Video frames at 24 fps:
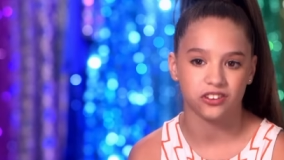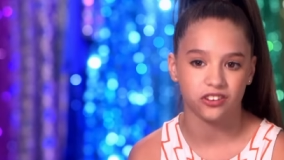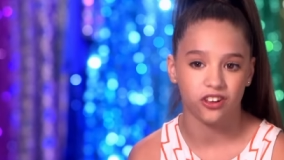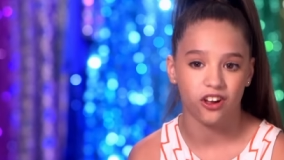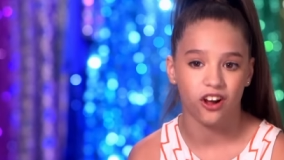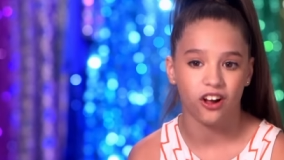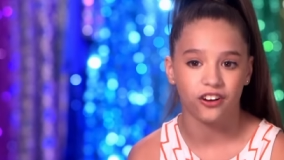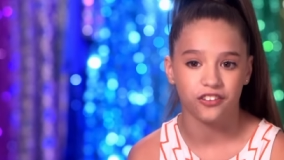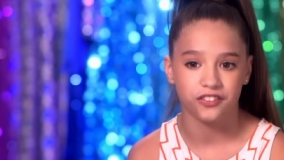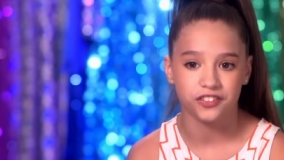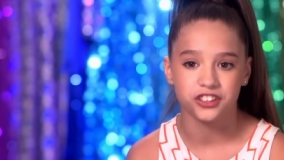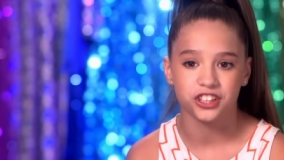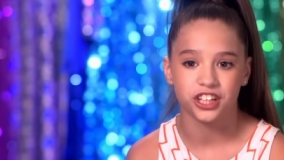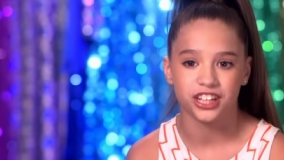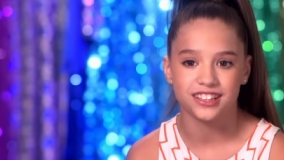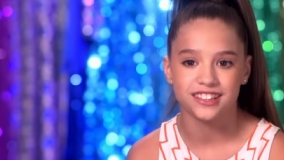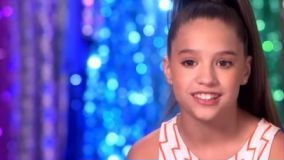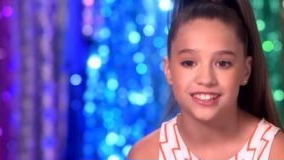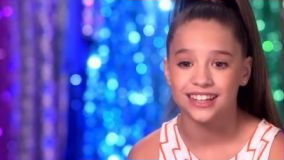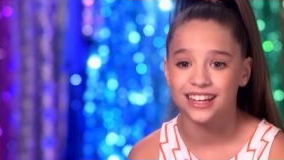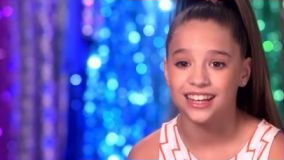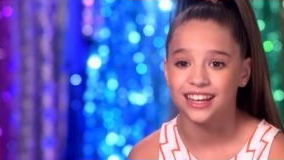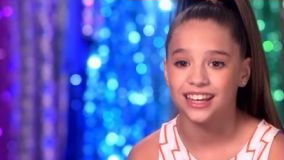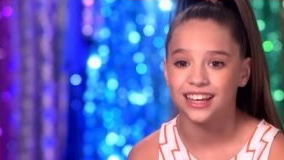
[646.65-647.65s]
a lot of
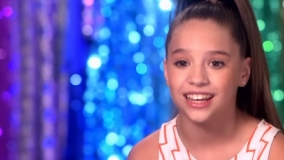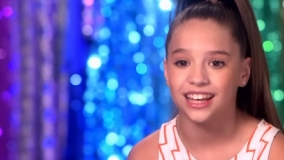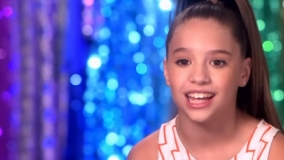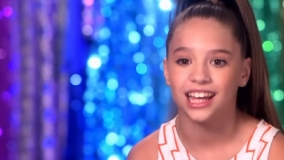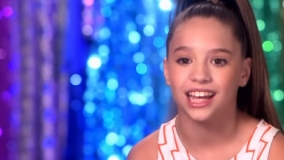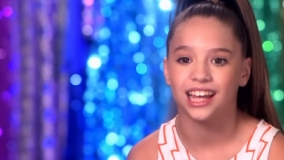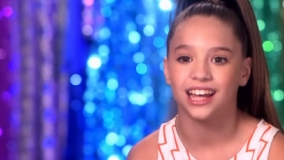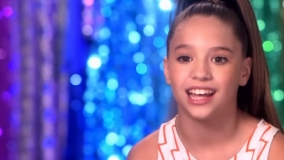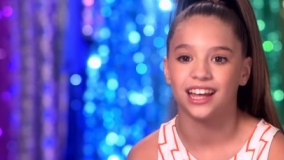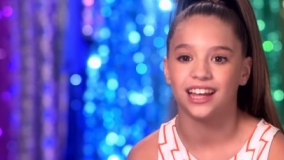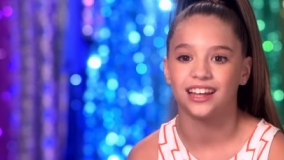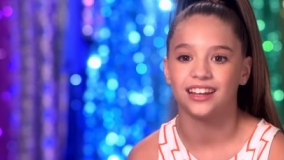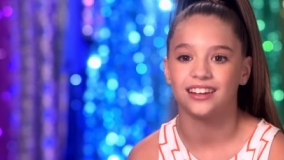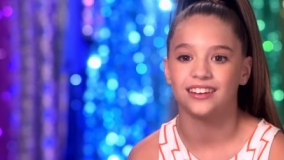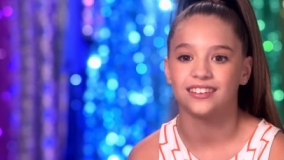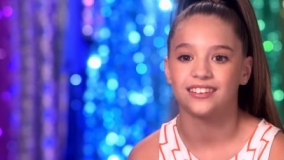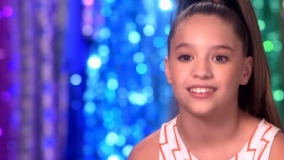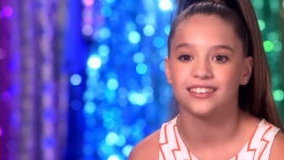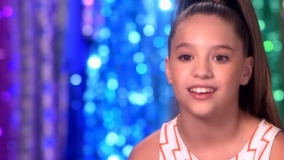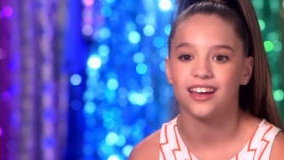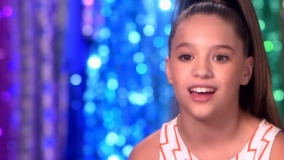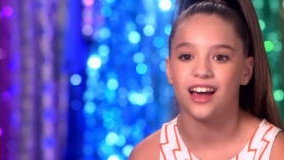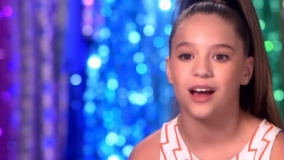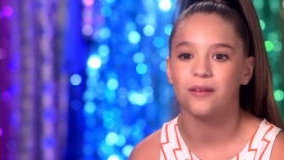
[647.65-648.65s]
tricks in it,
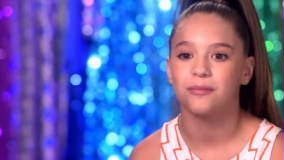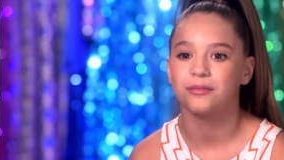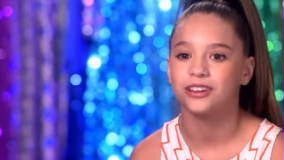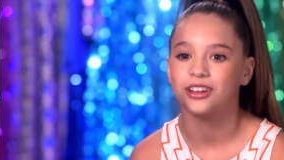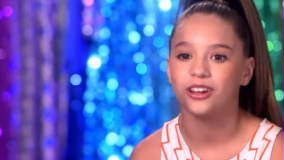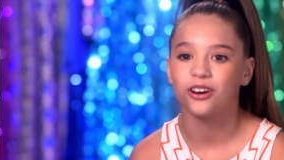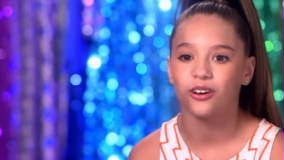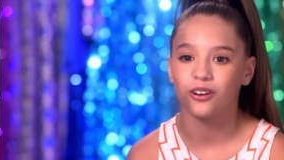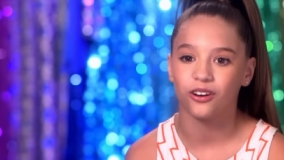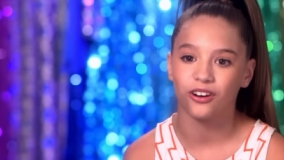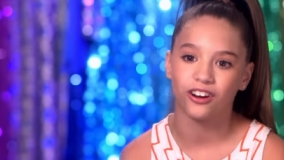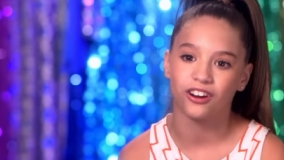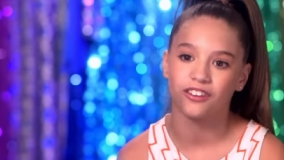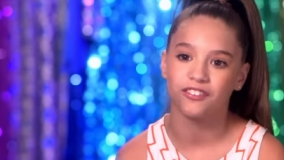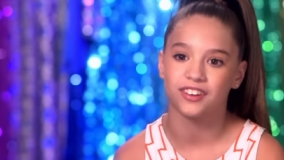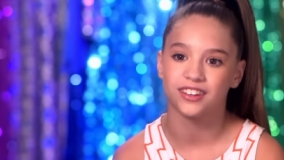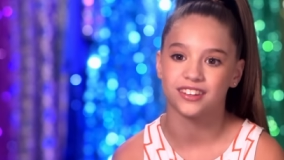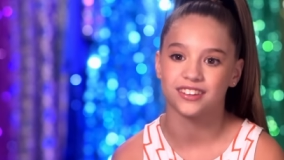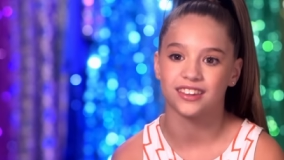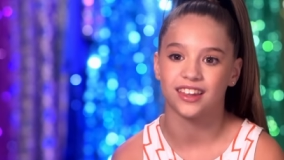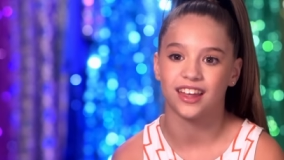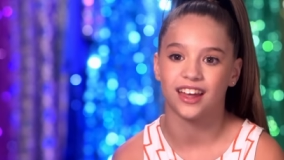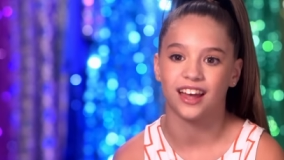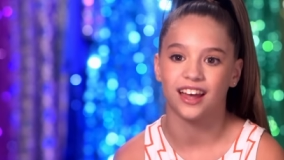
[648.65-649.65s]
and I'm a little
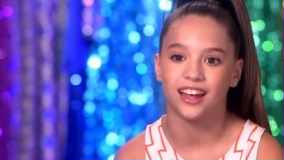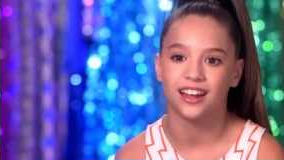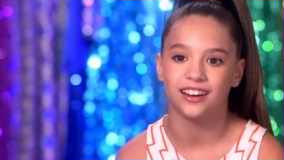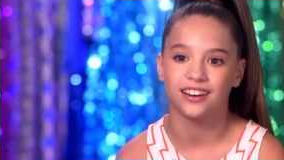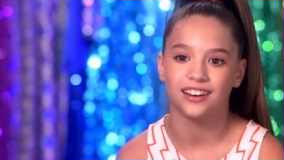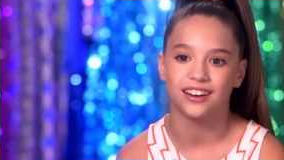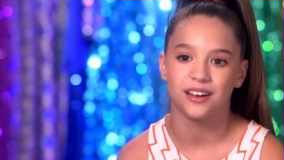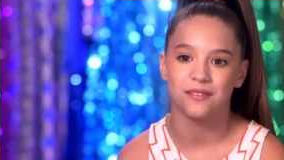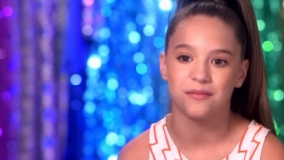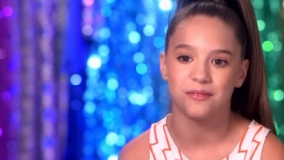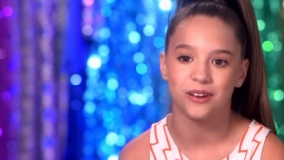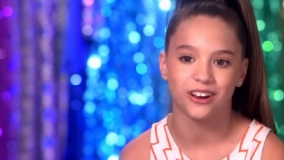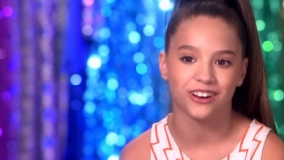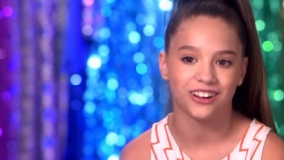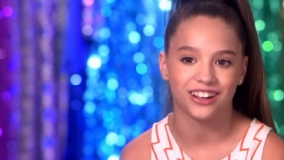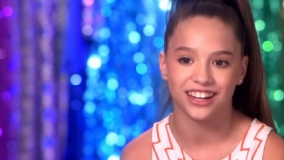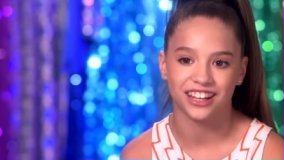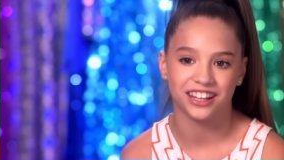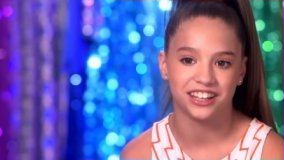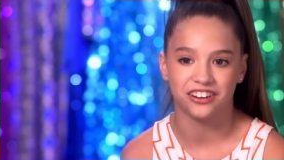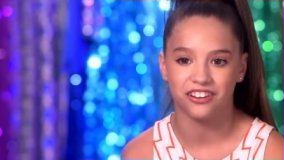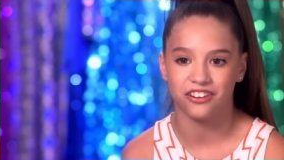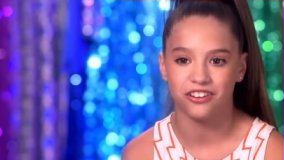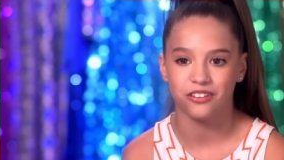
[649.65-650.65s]
nervous that I'm not
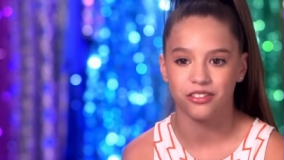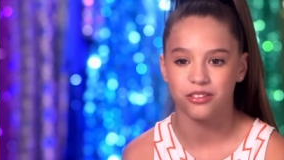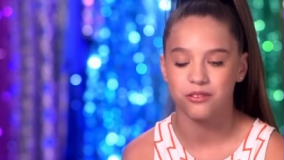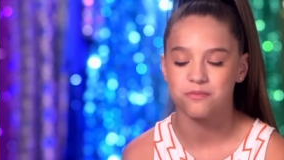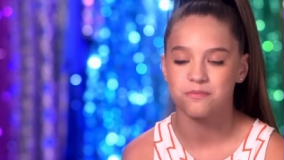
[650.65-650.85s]
gonna hit all of